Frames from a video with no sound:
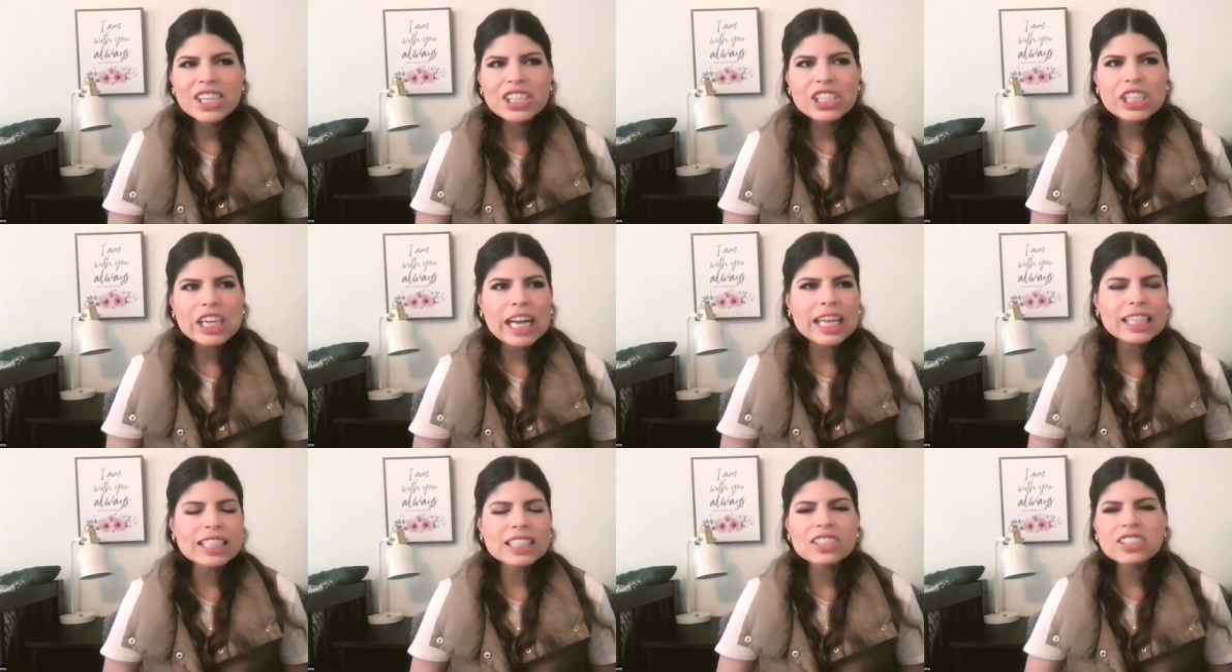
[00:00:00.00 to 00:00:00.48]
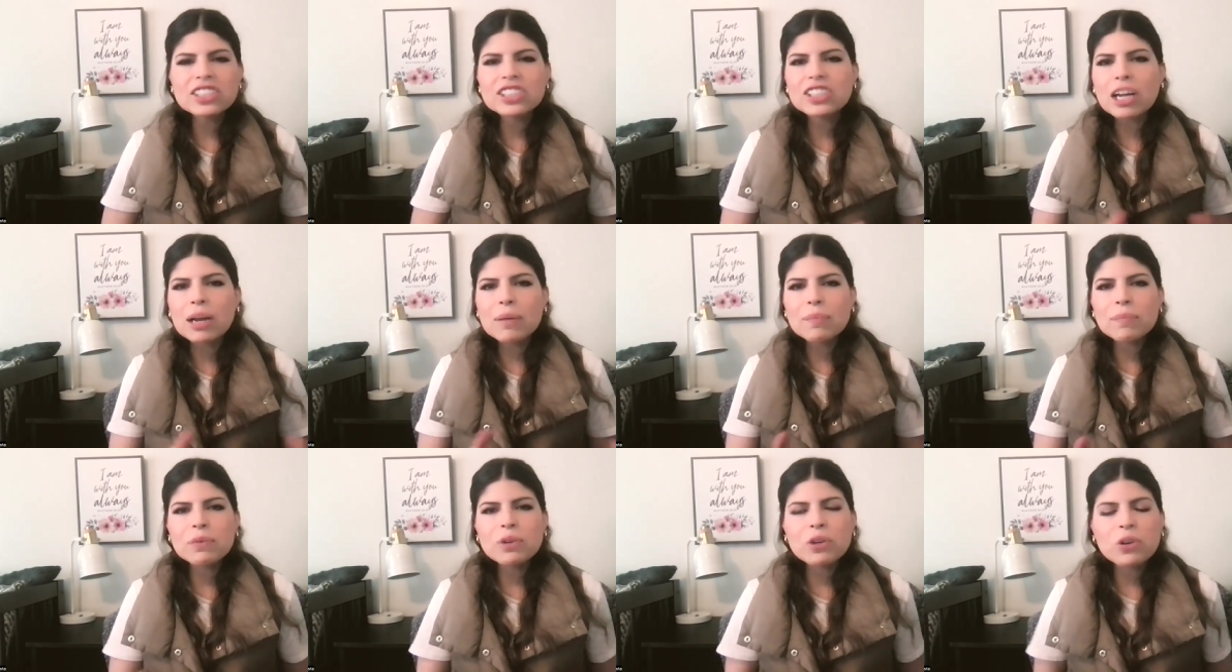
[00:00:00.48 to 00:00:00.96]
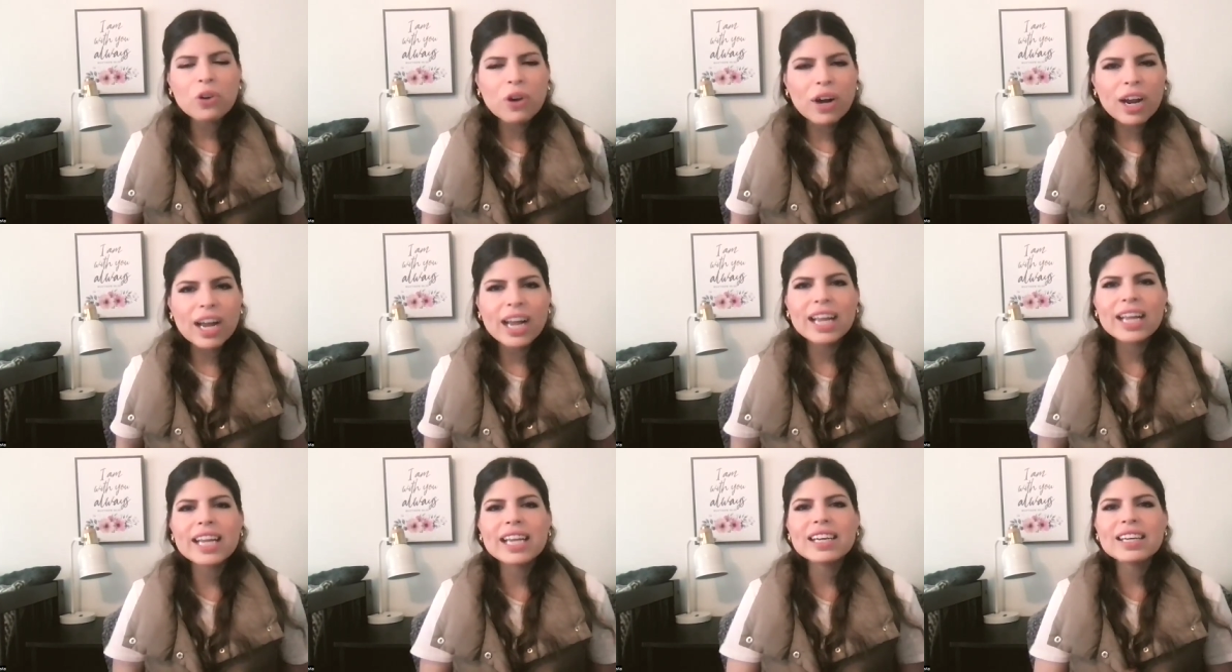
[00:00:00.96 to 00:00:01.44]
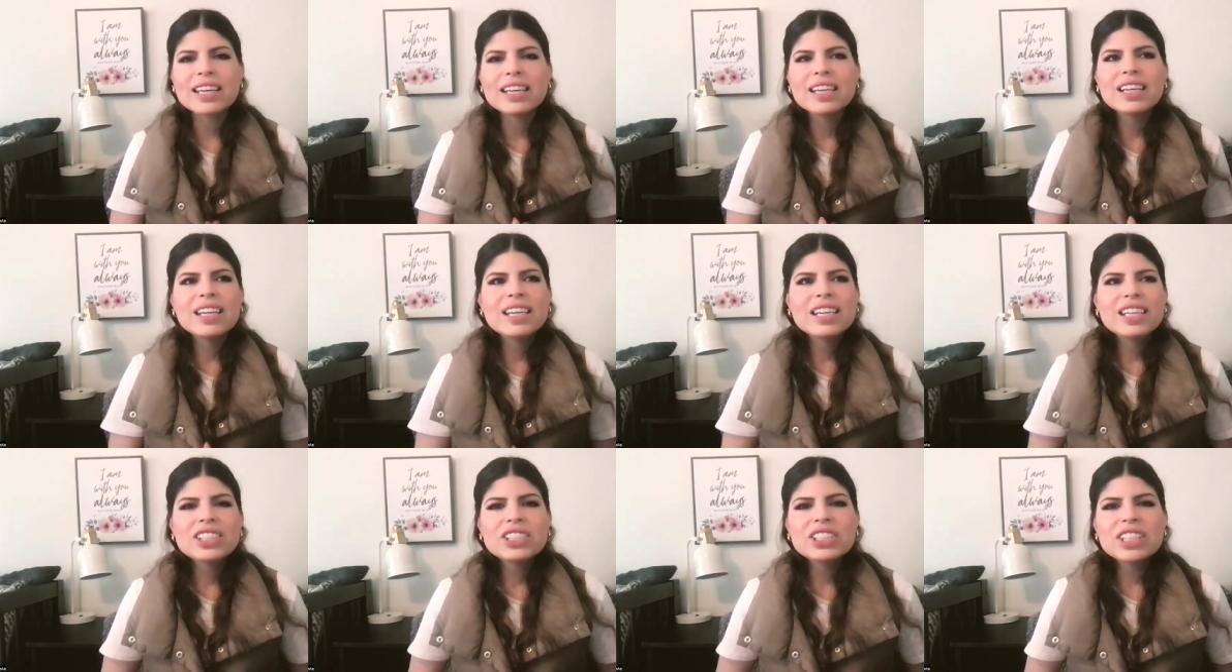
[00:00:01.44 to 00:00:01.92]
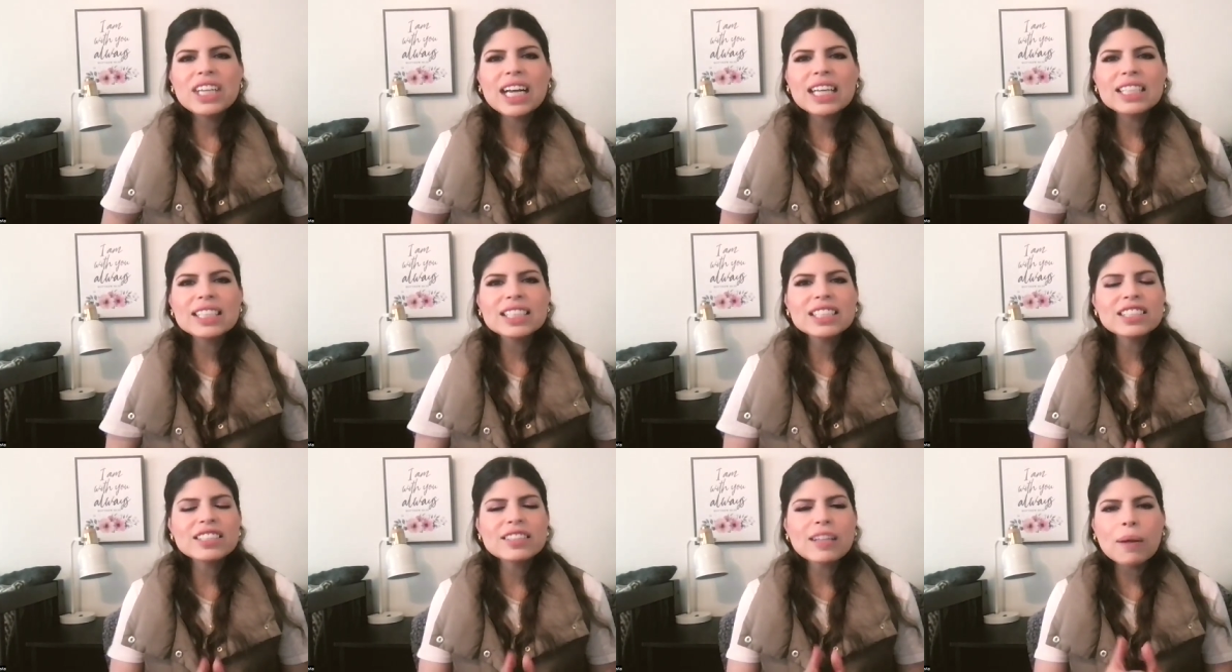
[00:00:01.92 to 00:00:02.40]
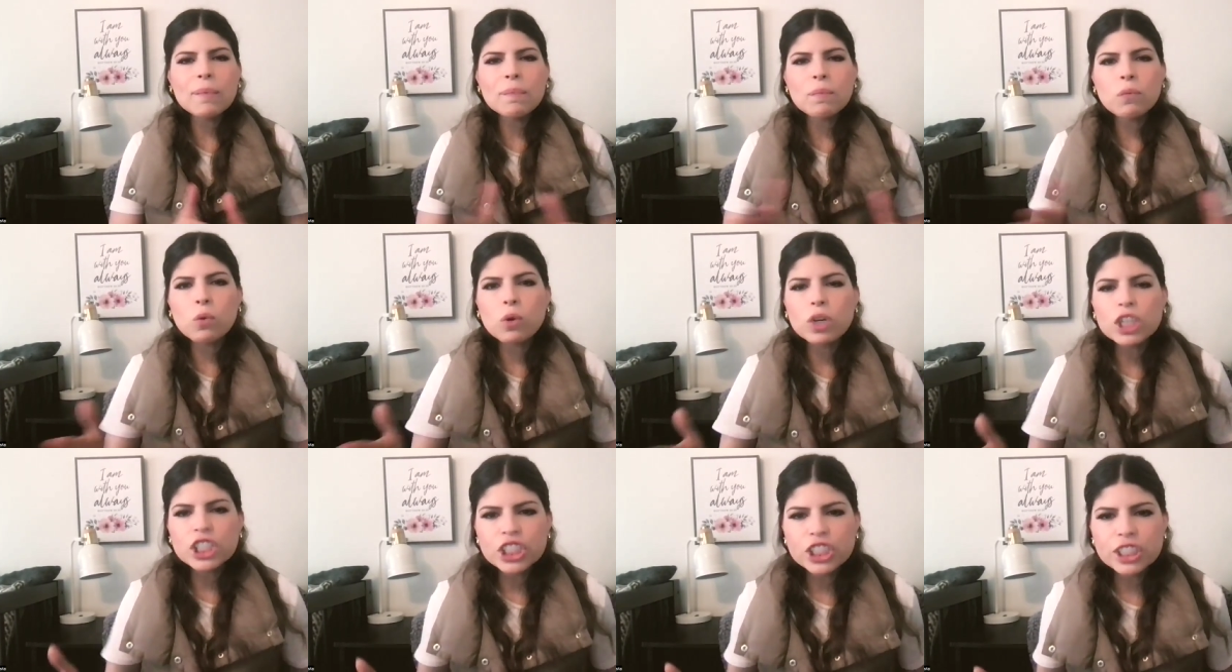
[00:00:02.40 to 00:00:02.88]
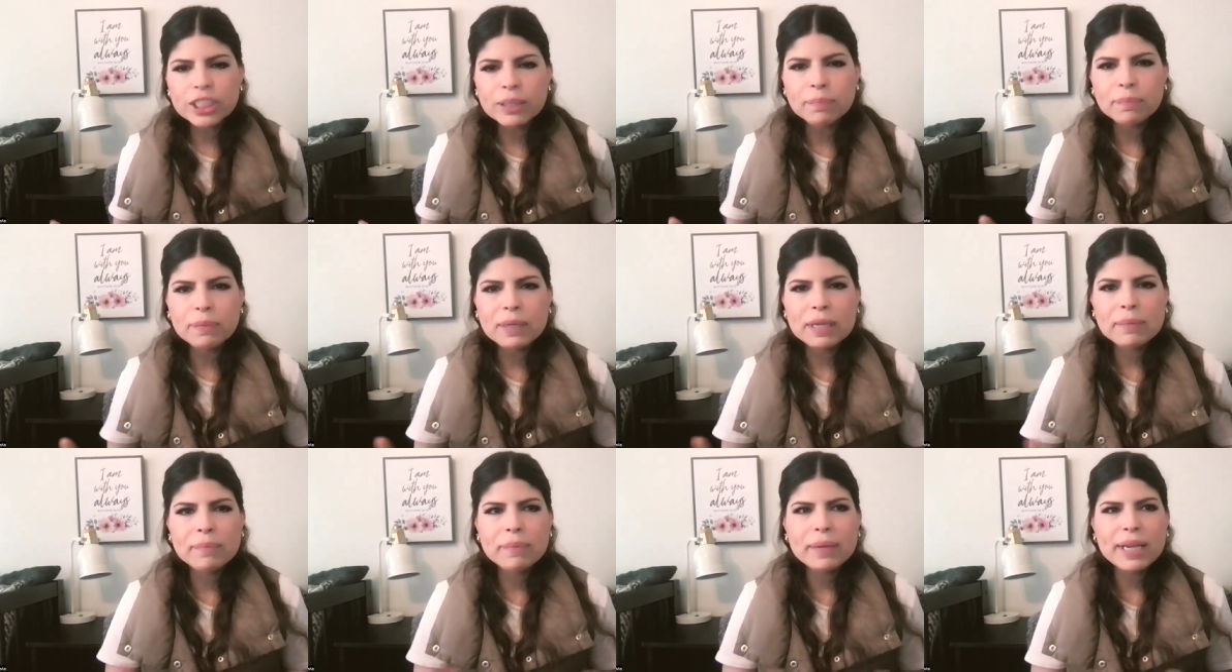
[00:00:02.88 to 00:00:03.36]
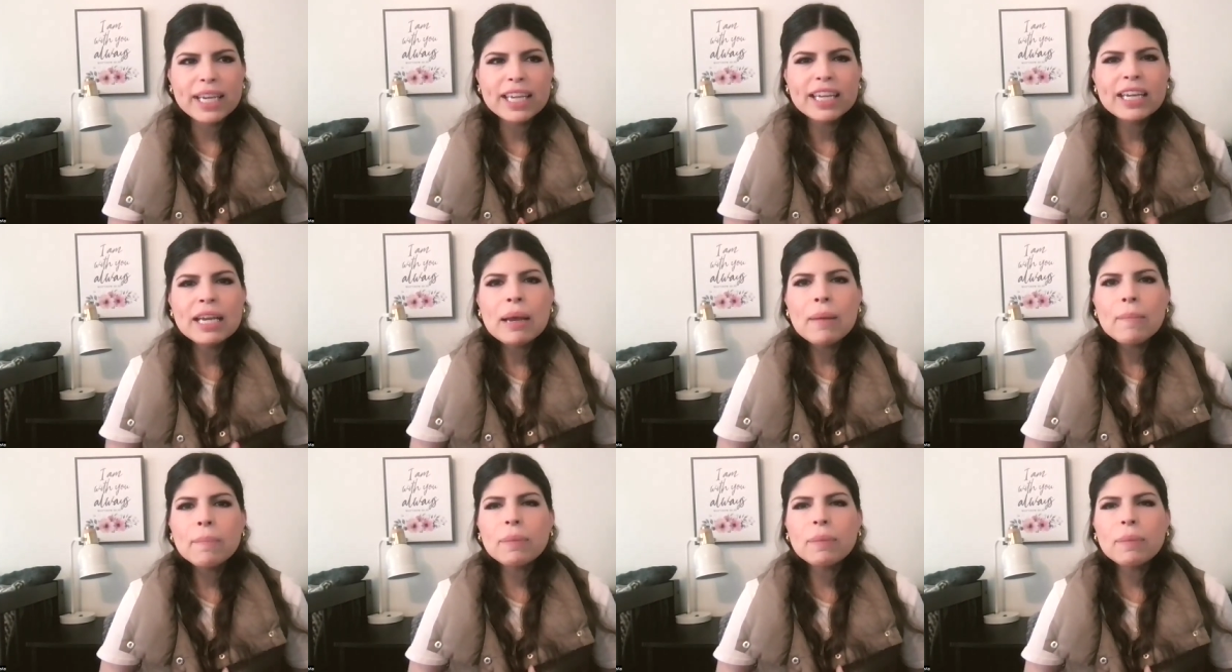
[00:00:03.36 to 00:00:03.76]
She hasn't stopped crying. She hasn't stopped worshiping me.